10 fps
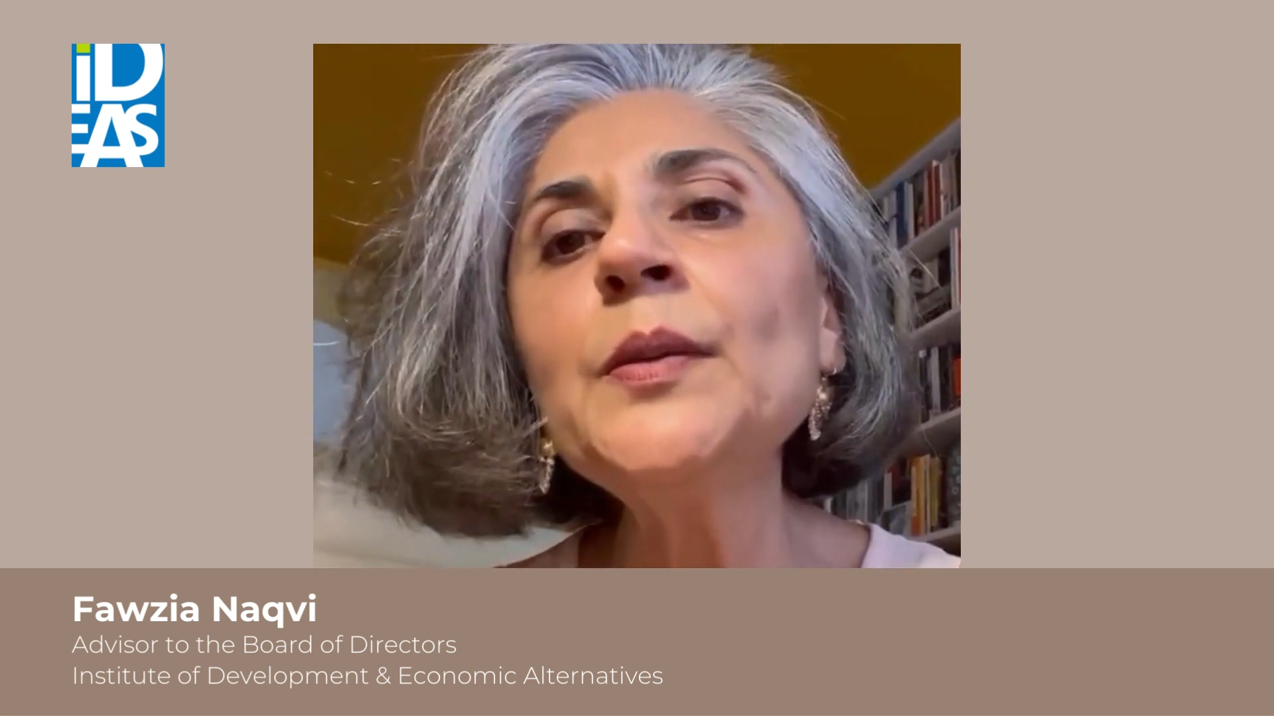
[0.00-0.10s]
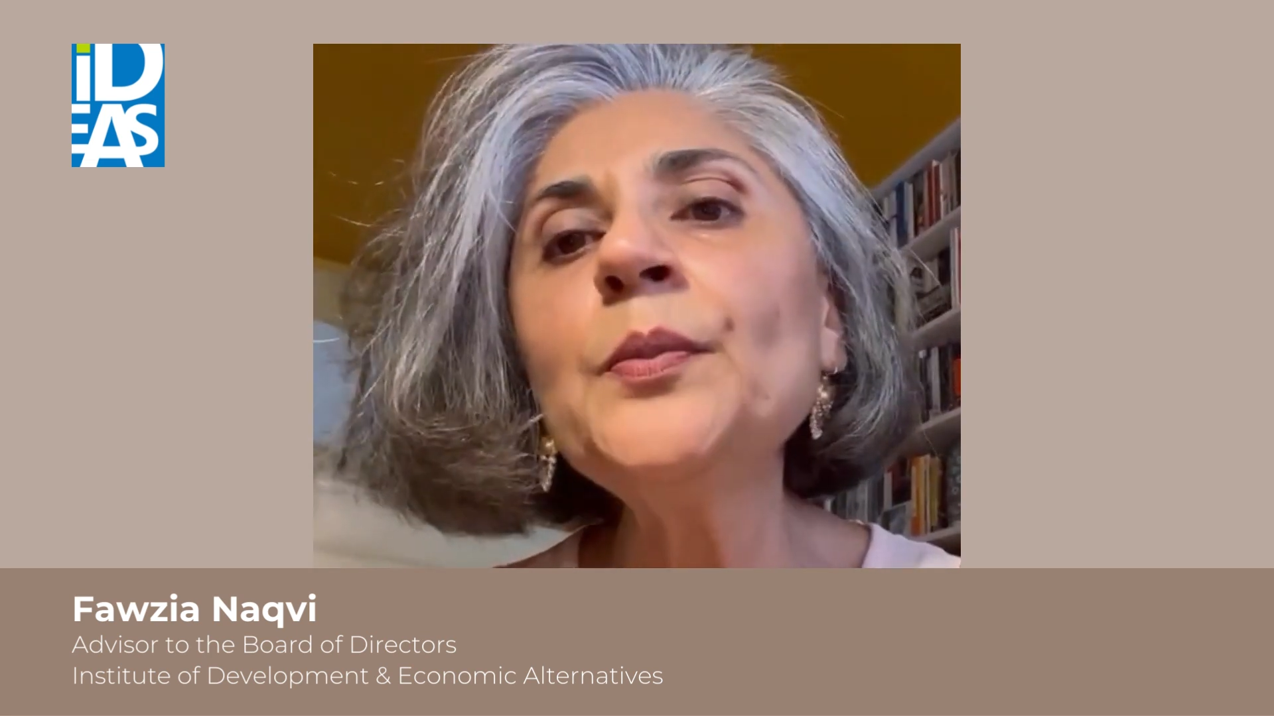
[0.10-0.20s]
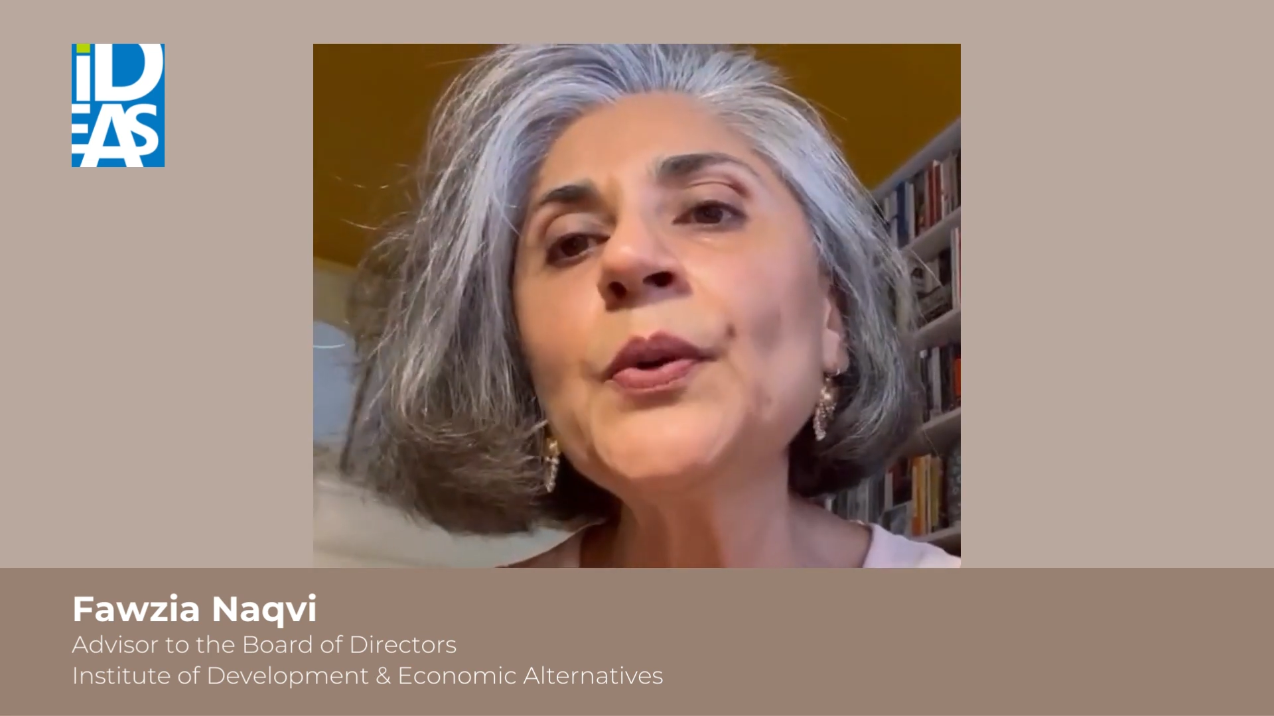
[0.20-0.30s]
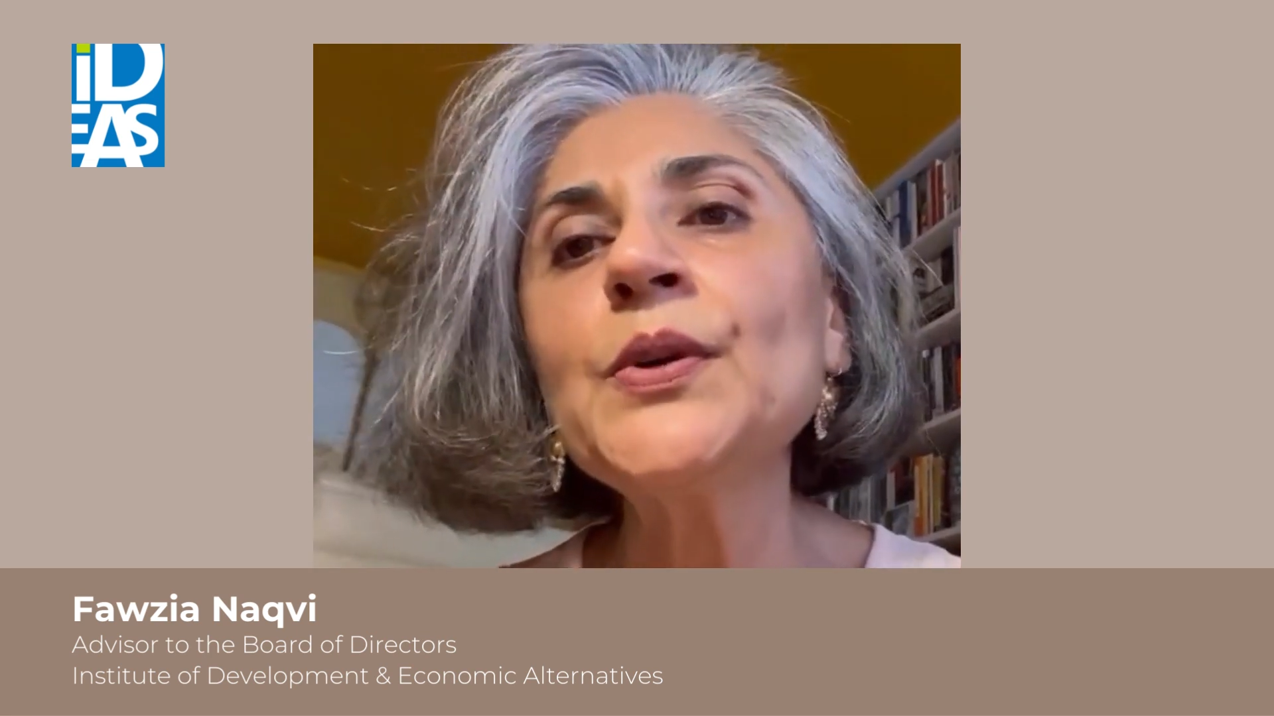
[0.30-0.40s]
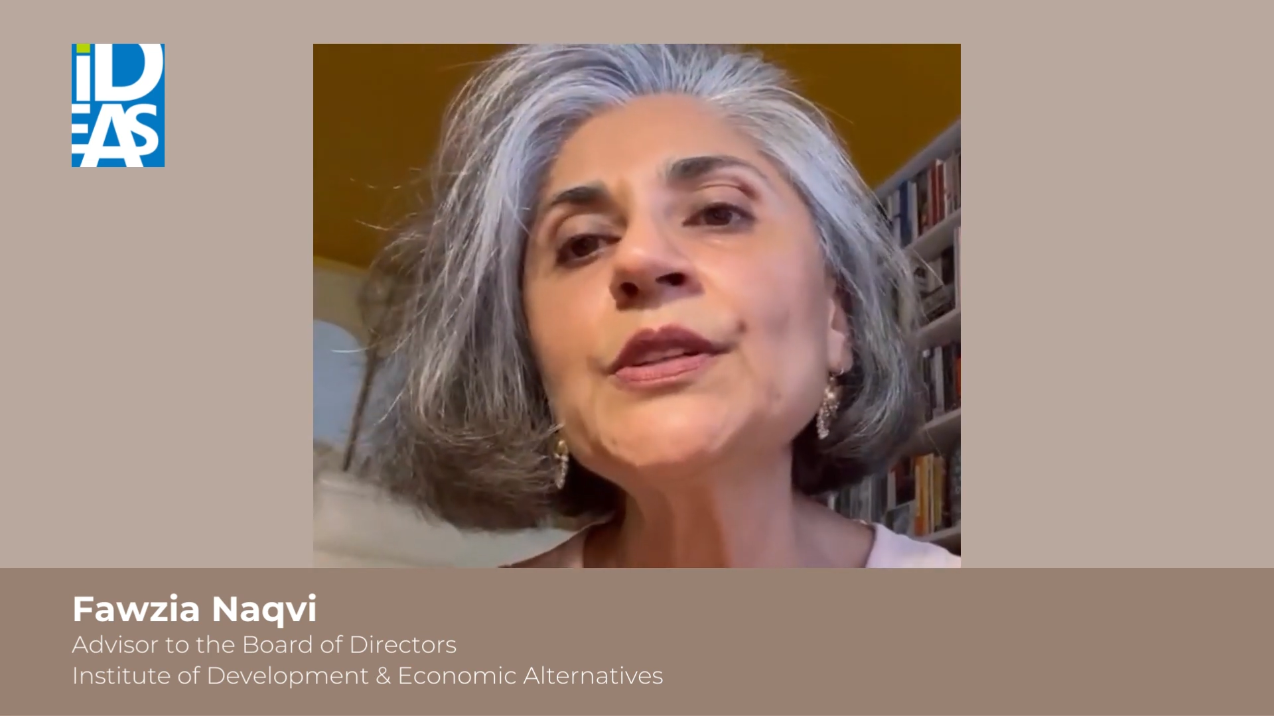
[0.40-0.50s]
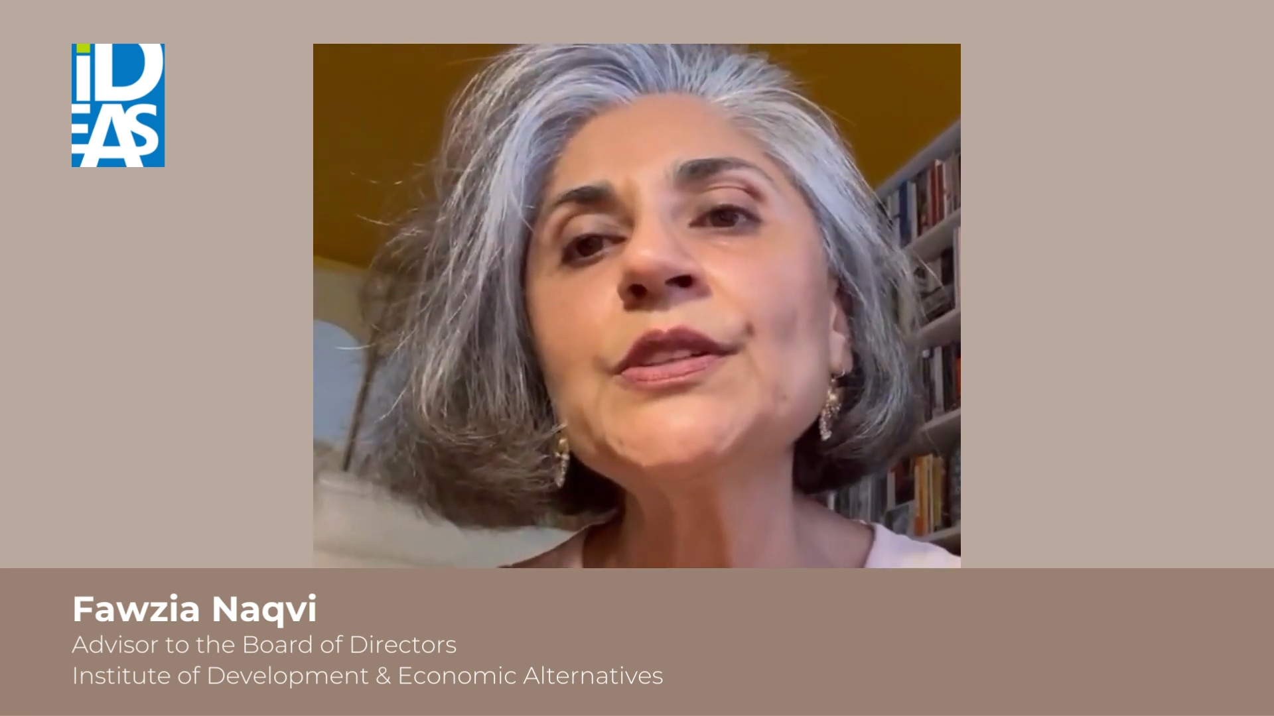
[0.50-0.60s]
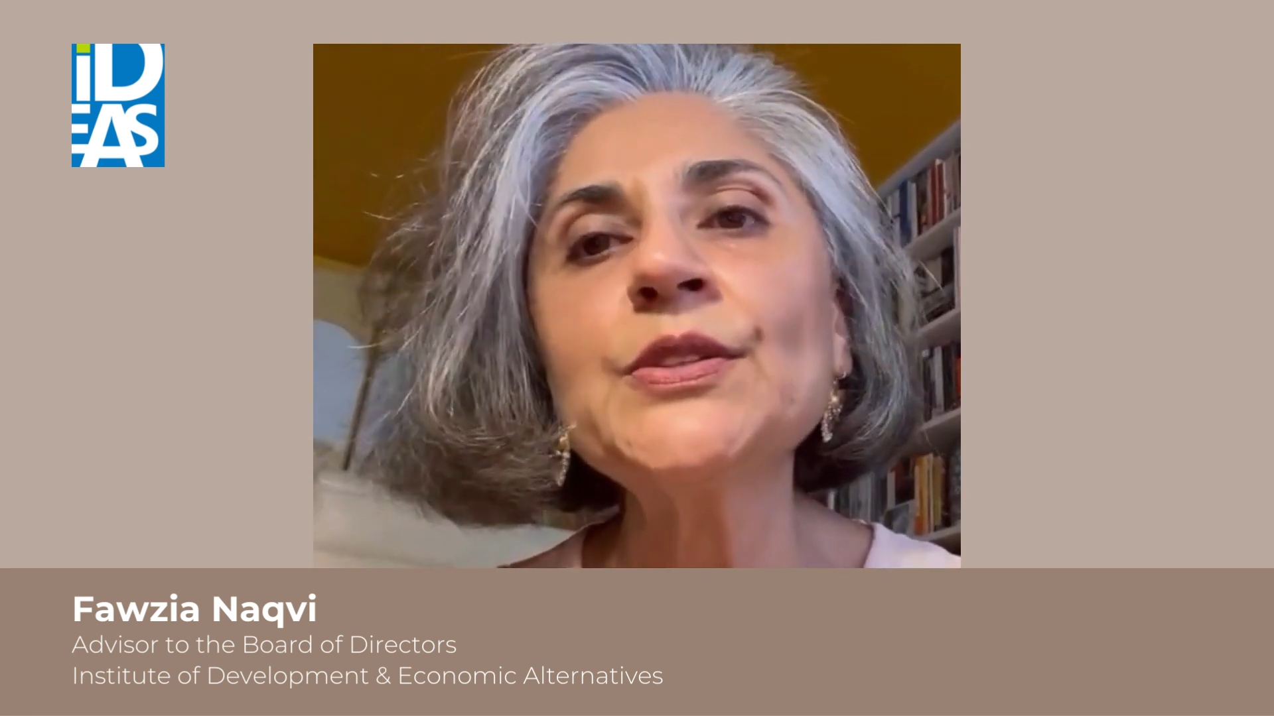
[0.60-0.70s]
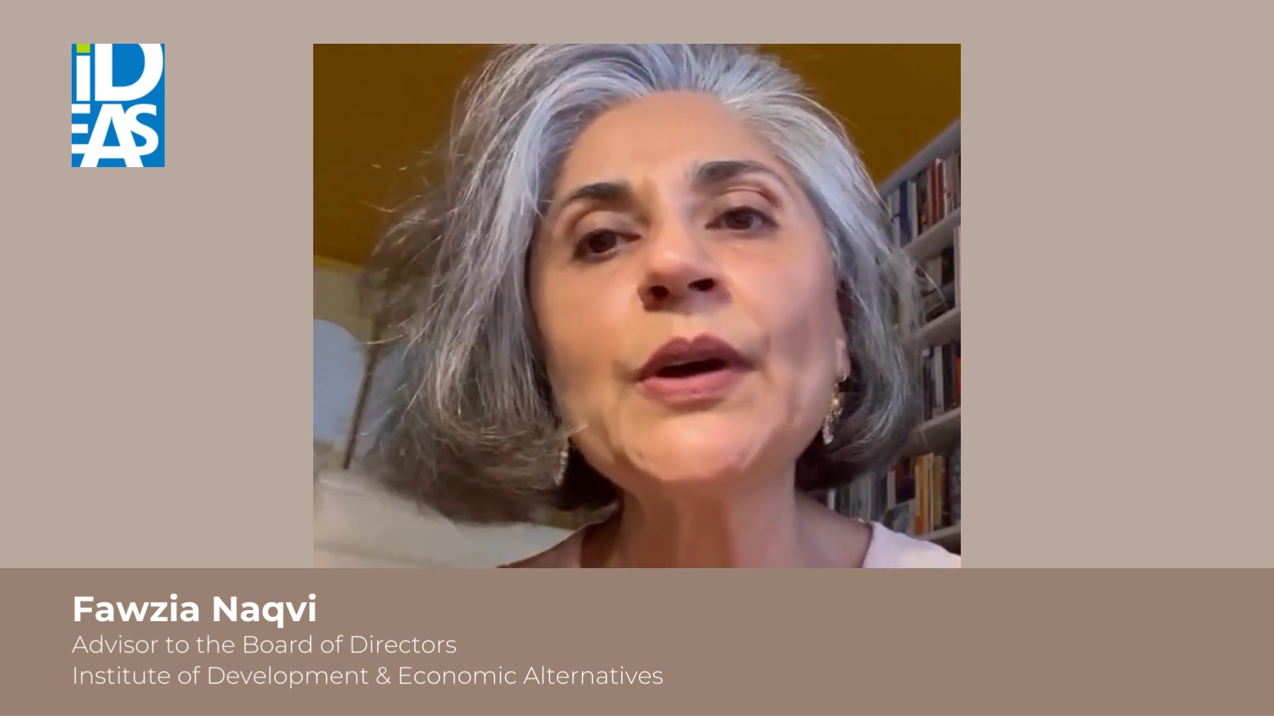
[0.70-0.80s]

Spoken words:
important